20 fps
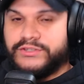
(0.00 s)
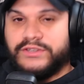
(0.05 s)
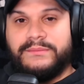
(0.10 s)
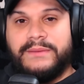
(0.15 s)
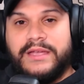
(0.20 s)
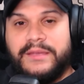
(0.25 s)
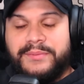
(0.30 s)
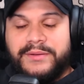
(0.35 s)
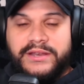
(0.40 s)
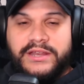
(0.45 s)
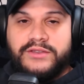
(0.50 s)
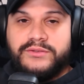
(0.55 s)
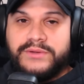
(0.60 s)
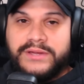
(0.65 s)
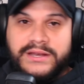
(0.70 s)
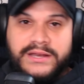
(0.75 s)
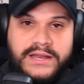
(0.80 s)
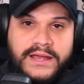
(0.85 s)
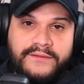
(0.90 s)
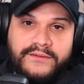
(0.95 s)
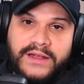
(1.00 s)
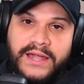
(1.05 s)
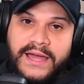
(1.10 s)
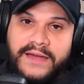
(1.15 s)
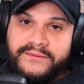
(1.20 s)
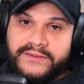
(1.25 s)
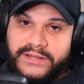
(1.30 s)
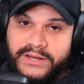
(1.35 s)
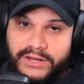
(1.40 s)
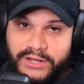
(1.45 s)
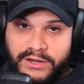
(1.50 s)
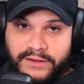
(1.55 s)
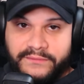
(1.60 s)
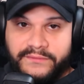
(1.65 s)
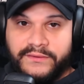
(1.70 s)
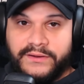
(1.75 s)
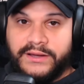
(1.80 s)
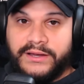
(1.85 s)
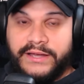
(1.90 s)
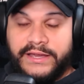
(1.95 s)
So in my opinion, you can never have
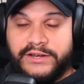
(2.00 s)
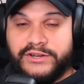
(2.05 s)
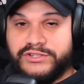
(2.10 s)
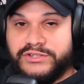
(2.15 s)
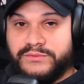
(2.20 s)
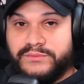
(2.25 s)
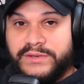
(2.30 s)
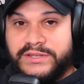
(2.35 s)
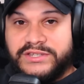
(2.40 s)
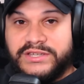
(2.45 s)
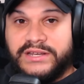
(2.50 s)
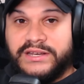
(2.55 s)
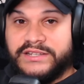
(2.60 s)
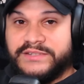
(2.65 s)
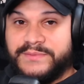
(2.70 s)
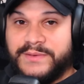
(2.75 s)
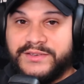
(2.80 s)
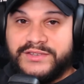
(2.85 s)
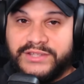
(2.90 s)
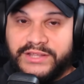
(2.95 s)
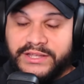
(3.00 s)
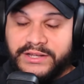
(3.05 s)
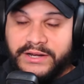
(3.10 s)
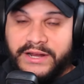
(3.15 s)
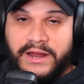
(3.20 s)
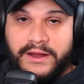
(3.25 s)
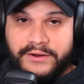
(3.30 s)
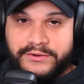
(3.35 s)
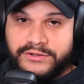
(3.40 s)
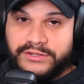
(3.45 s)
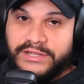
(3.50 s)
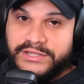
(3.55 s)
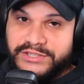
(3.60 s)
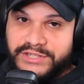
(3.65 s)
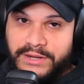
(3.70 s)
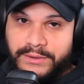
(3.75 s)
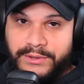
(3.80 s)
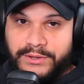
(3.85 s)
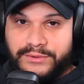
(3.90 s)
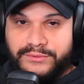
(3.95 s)
enough energy regen, especially on a character like
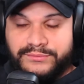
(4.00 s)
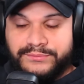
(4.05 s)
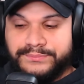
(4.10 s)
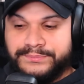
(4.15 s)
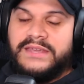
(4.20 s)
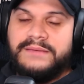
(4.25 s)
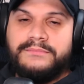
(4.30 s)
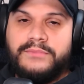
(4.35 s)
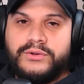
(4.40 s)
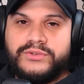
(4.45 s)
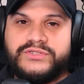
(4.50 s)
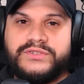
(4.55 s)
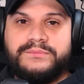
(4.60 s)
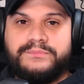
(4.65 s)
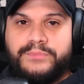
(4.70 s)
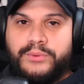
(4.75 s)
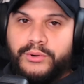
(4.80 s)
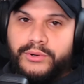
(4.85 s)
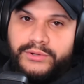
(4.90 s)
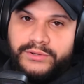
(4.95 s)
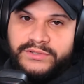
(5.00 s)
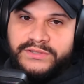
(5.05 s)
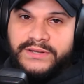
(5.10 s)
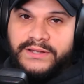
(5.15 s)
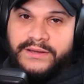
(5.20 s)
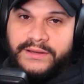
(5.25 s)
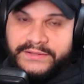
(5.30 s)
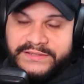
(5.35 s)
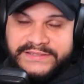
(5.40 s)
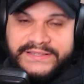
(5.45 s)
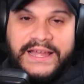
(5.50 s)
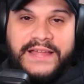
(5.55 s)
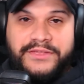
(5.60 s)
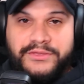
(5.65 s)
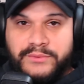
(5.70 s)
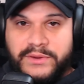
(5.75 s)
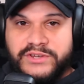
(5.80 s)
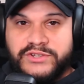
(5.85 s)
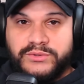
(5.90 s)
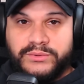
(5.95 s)
Jiaoqiu. The most important
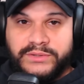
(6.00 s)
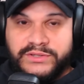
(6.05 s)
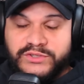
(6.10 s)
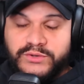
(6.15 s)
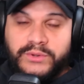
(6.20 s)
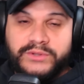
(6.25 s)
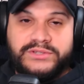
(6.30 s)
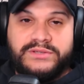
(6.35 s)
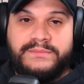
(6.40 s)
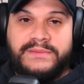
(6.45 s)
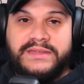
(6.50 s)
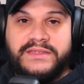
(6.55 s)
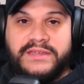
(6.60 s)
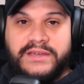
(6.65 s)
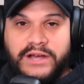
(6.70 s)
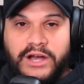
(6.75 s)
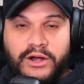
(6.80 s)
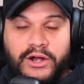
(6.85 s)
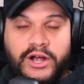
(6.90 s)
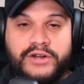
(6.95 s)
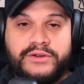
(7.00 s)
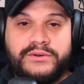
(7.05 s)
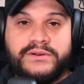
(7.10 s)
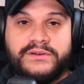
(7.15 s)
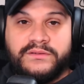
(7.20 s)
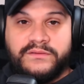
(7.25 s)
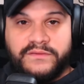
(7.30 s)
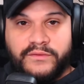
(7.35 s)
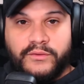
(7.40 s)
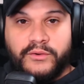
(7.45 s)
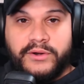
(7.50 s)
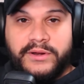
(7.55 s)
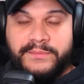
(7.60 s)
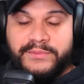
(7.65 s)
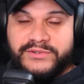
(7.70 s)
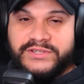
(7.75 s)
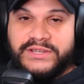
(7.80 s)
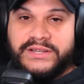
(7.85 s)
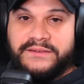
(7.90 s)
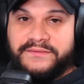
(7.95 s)
stat threshold is going to be the
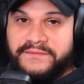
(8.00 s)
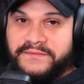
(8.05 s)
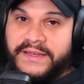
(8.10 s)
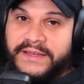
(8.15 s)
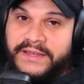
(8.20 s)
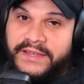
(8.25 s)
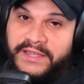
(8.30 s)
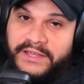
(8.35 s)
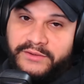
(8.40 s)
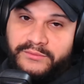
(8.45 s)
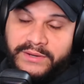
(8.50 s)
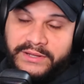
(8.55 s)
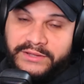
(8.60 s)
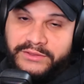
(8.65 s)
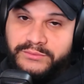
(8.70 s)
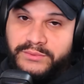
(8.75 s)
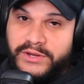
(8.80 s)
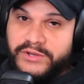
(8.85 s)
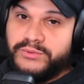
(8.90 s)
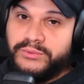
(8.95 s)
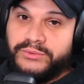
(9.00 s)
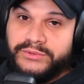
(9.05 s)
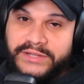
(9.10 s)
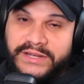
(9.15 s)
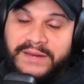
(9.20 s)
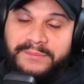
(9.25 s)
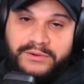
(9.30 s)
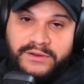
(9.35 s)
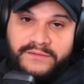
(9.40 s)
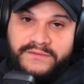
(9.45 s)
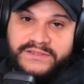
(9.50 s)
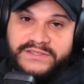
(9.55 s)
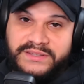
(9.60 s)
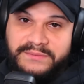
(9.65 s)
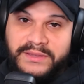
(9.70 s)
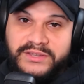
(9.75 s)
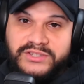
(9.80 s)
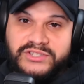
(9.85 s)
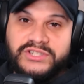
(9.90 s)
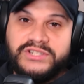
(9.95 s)
140% effect hit rate threshold that I previously
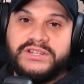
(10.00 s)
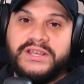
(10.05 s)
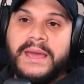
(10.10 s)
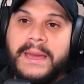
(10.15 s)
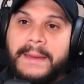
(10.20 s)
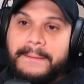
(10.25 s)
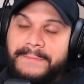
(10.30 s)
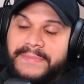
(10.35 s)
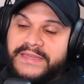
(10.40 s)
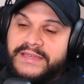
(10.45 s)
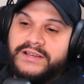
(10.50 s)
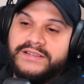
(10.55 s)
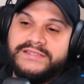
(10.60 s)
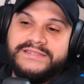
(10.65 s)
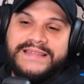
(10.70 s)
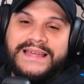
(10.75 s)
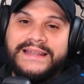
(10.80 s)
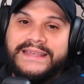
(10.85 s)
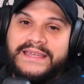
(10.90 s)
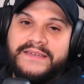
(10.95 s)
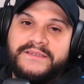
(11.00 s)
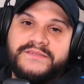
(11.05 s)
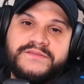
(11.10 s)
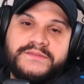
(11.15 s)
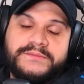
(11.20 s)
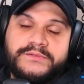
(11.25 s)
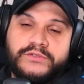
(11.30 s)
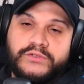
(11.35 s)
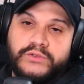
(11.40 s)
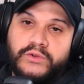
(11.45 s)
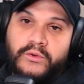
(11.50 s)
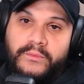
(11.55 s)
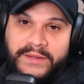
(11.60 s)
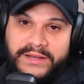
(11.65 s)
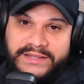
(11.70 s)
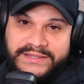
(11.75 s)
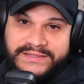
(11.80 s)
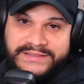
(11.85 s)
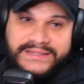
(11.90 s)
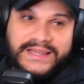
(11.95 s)
mentioned, because that gives him so
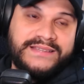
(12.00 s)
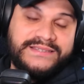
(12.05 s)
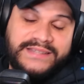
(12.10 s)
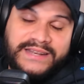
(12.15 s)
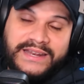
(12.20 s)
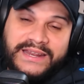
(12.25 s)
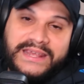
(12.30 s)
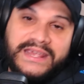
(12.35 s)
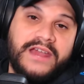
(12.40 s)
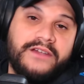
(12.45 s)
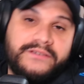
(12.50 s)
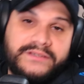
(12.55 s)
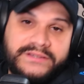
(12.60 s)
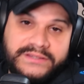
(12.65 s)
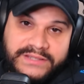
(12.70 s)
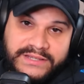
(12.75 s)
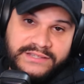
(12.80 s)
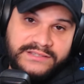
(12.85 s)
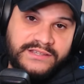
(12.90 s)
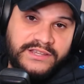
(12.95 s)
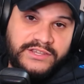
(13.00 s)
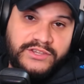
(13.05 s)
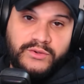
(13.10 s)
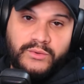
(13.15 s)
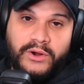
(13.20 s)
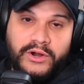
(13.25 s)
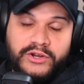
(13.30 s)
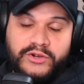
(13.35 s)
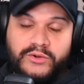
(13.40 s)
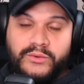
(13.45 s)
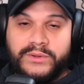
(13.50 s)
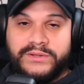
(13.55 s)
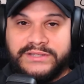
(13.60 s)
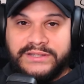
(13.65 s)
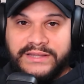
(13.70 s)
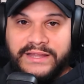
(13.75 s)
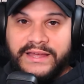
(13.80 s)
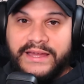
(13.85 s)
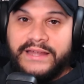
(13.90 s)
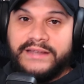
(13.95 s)
many stats and it guarantees that you are going
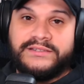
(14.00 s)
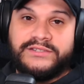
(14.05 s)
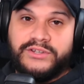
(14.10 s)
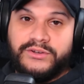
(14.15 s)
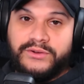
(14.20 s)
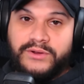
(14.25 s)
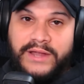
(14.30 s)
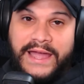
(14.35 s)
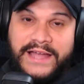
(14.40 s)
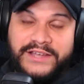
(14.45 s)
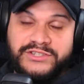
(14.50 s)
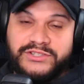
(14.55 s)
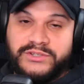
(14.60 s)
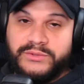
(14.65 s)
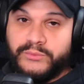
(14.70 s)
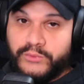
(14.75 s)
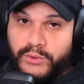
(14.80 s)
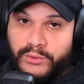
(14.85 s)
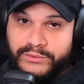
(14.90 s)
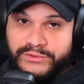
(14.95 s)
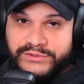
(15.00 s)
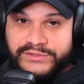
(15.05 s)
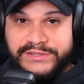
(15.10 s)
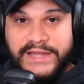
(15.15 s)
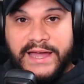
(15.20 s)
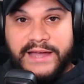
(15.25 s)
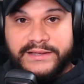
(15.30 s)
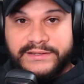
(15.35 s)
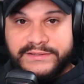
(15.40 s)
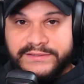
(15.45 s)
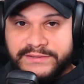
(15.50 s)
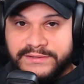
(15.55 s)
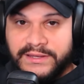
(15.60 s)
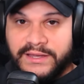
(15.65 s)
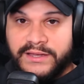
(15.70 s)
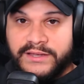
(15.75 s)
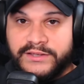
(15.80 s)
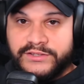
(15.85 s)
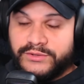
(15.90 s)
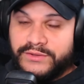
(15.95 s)
to land your Ashen Rose stacks.
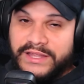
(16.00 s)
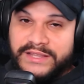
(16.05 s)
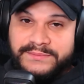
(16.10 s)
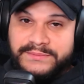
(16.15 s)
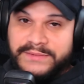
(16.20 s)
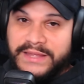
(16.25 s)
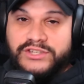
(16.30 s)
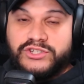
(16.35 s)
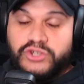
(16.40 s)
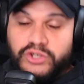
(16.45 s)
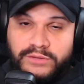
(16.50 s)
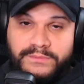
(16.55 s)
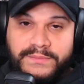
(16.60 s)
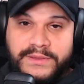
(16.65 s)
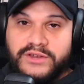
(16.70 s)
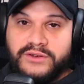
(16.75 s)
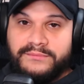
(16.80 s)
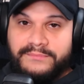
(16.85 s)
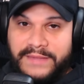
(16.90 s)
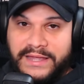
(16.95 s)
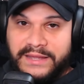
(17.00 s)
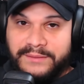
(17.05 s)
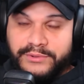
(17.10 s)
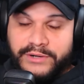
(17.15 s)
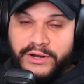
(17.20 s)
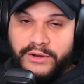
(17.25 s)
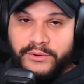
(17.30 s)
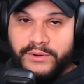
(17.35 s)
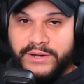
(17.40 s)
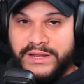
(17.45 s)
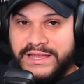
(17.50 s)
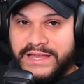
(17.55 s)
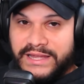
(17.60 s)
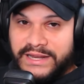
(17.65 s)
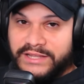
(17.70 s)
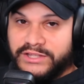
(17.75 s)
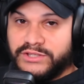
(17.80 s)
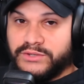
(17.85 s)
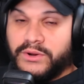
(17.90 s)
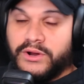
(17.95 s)
So that should be your main priority,
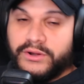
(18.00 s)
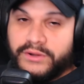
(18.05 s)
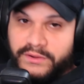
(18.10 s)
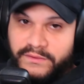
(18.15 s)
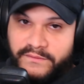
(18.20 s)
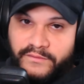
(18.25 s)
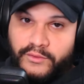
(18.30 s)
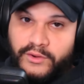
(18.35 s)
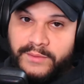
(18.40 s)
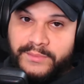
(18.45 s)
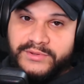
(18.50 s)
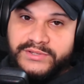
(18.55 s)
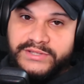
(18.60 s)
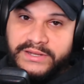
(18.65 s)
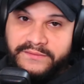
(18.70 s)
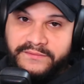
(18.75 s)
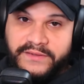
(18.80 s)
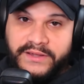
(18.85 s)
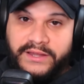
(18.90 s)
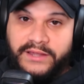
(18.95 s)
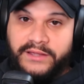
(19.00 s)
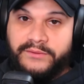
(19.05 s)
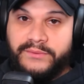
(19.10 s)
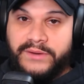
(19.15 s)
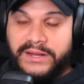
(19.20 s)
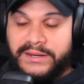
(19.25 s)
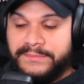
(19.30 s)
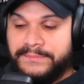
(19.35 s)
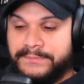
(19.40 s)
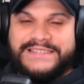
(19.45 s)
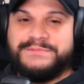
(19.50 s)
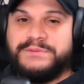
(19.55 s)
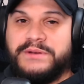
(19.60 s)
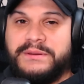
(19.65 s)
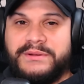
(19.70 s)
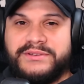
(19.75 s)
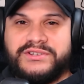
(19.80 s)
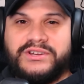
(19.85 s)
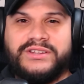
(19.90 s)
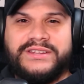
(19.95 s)
getting to 140% effect hit rate. And that's
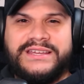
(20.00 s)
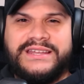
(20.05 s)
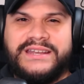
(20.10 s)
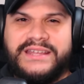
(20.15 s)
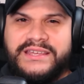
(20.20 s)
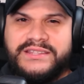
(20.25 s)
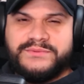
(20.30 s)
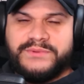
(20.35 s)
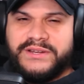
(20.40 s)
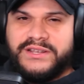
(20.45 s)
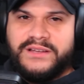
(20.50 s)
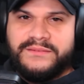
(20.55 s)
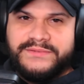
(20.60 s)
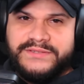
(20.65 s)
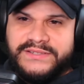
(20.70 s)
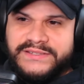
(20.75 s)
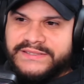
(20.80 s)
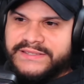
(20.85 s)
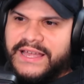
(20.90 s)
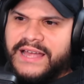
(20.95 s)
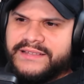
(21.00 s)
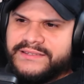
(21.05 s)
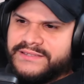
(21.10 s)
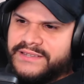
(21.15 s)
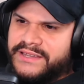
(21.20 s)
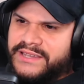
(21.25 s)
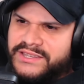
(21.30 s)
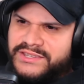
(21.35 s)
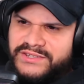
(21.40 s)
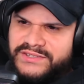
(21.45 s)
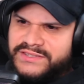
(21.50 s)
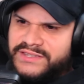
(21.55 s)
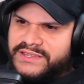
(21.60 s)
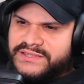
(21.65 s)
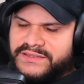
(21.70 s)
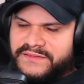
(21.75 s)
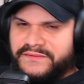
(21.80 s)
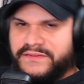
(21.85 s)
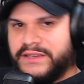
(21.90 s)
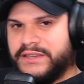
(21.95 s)
pretty much all he needs when it comes to stats. Like, he just
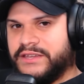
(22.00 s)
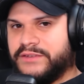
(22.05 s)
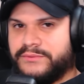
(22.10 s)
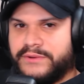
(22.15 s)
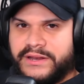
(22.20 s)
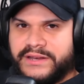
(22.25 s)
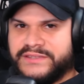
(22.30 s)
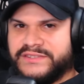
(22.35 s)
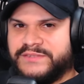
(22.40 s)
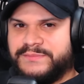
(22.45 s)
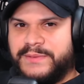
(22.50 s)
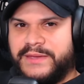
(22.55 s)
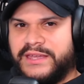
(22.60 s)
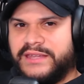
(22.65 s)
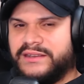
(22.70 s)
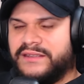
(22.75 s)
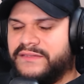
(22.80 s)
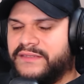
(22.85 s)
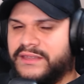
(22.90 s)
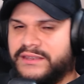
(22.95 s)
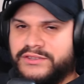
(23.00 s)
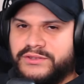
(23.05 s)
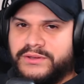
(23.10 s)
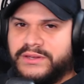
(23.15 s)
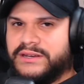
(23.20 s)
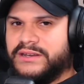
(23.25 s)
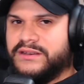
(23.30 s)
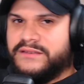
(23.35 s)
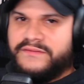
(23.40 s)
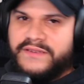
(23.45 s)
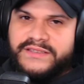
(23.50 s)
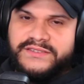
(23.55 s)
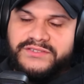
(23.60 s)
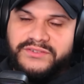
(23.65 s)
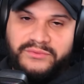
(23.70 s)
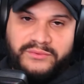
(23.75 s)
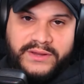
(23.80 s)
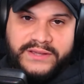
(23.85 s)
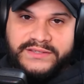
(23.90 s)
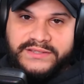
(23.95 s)
needs effect hit rate and speed, and then you can invest
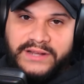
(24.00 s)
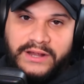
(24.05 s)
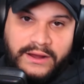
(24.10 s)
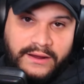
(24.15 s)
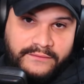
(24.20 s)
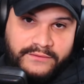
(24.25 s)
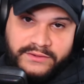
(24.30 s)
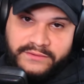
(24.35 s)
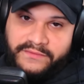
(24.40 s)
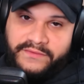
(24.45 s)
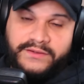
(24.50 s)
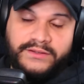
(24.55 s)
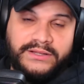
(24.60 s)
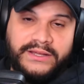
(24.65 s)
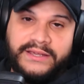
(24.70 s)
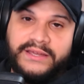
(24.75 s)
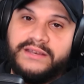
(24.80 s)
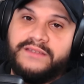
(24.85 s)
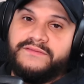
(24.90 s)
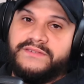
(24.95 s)
the rest however you feel like it.